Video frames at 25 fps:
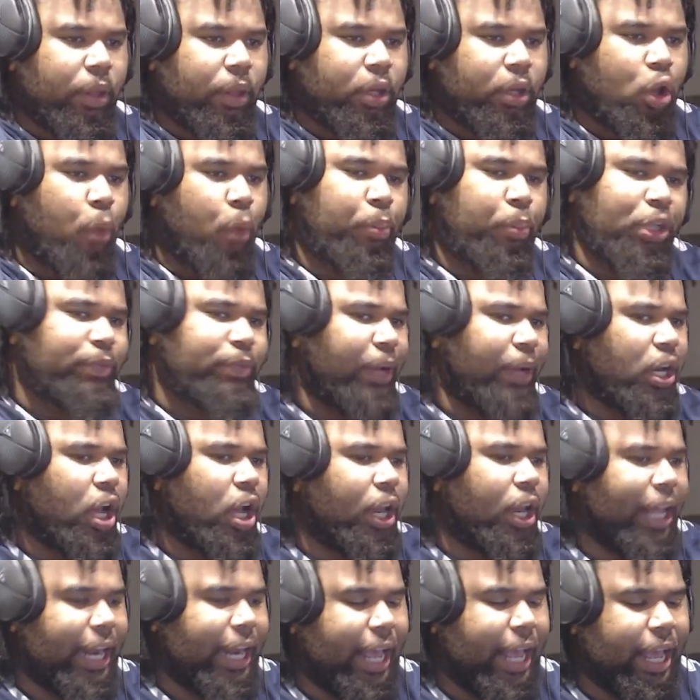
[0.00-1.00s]
Don't push my
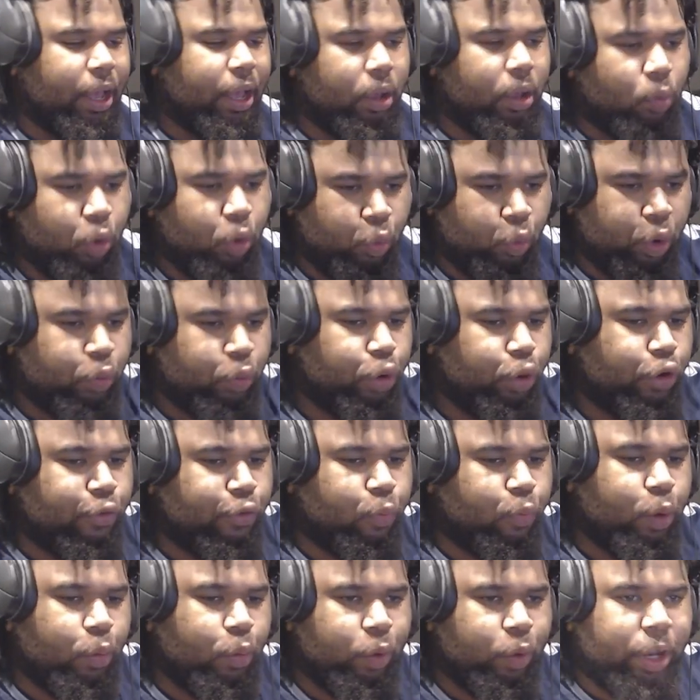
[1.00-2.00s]
dog like that. We, we real
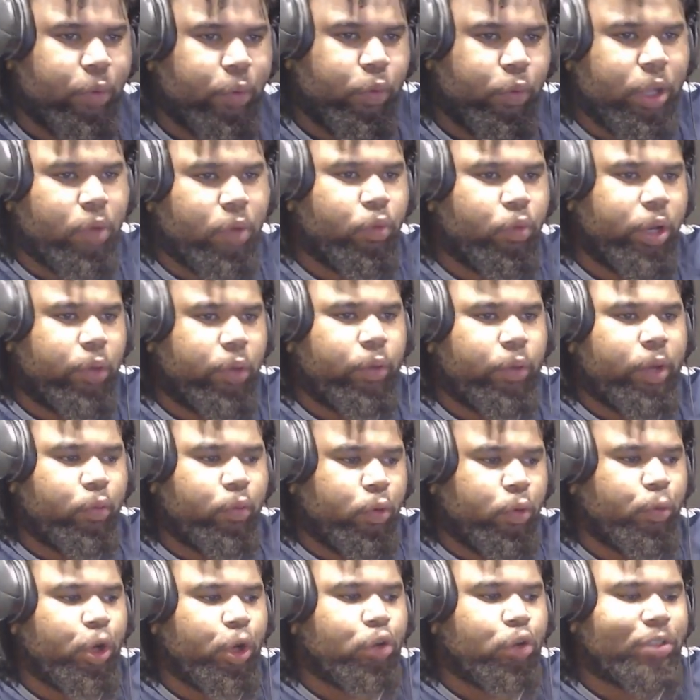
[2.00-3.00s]
we, we, we, we,
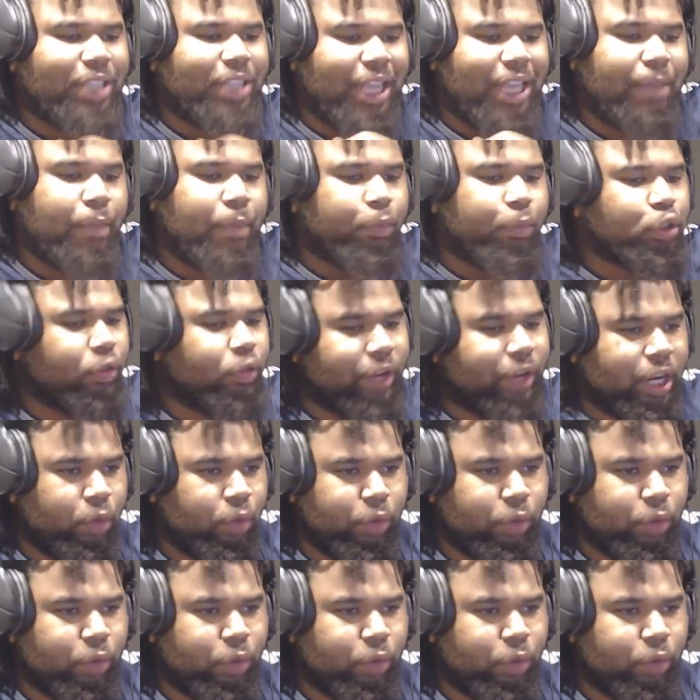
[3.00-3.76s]
we real team members over here.